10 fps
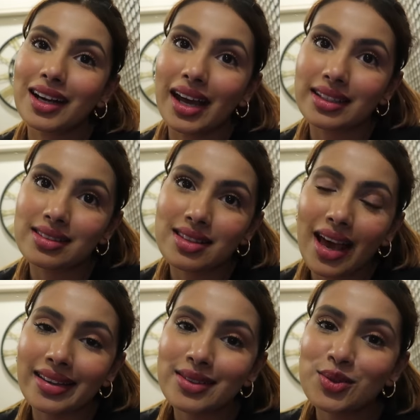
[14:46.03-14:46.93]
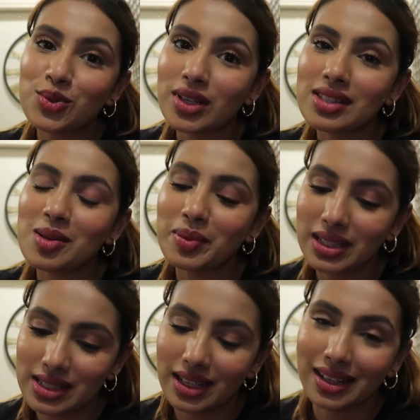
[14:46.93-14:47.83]
Guys, as soon as the
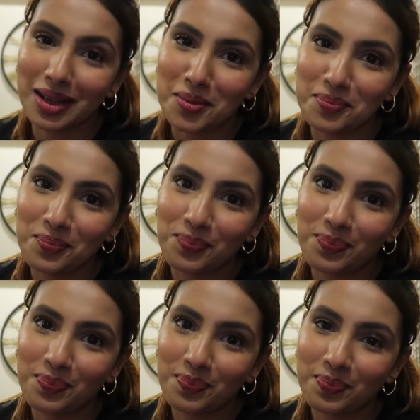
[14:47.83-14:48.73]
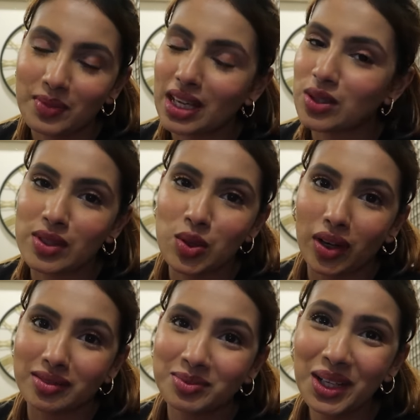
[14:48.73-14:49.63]
pizza came, it was
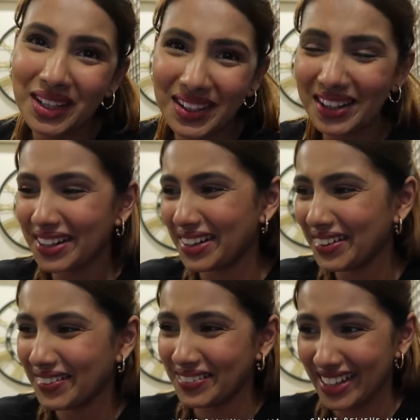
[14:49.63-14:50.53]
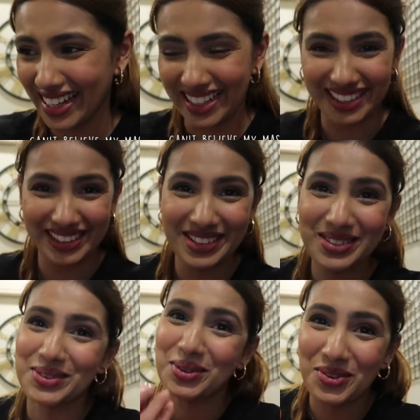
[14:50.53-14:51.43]
gone. We ate
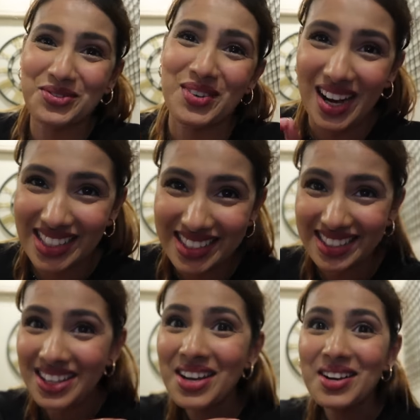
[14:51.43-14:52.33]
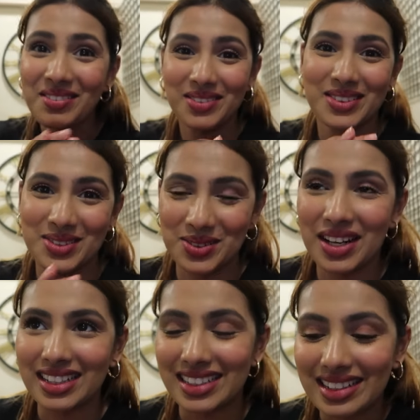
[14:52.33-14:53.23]
it so fast. We were so
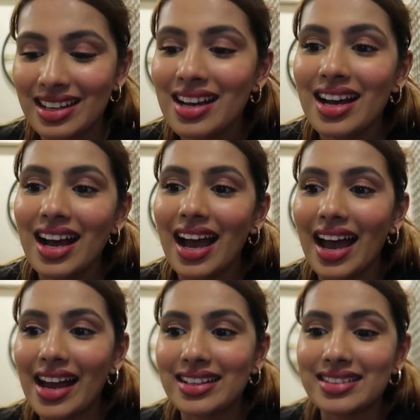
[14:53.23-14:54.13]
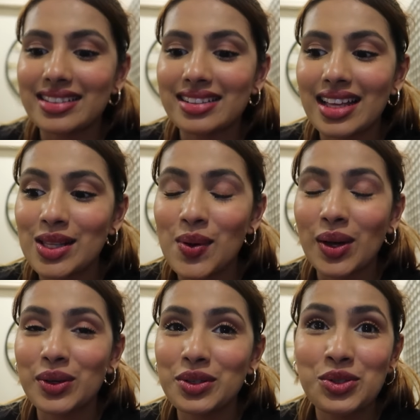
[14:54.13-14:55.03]
hungry, and that's why
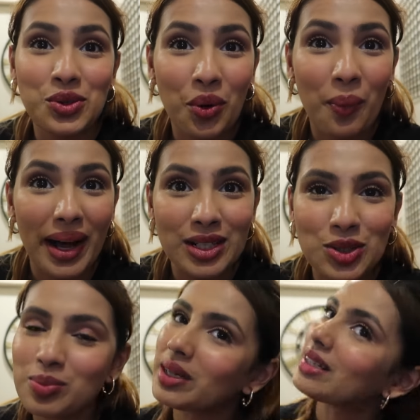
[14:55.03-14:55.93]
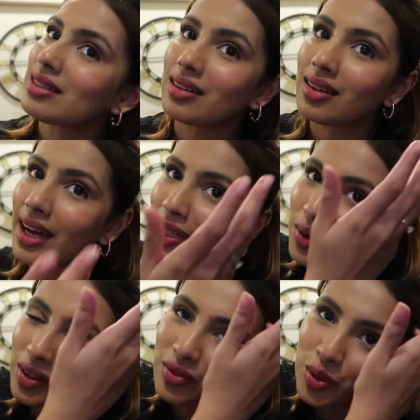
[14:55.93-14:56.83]
I couldn't show much, but I
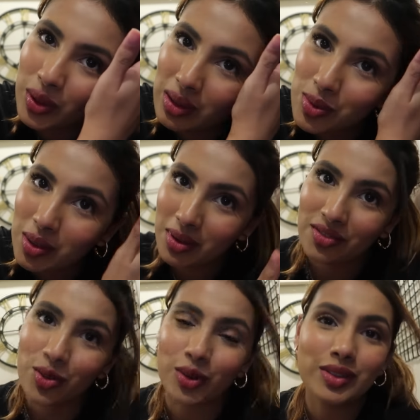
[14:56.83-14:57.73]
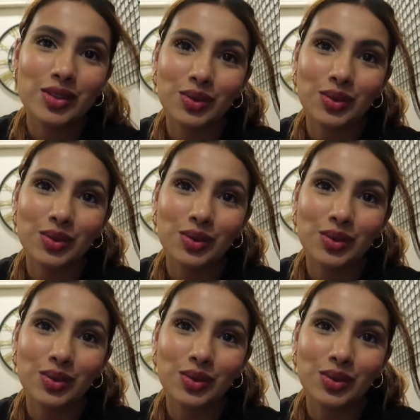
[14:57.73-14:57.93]
took a few clips on my phone.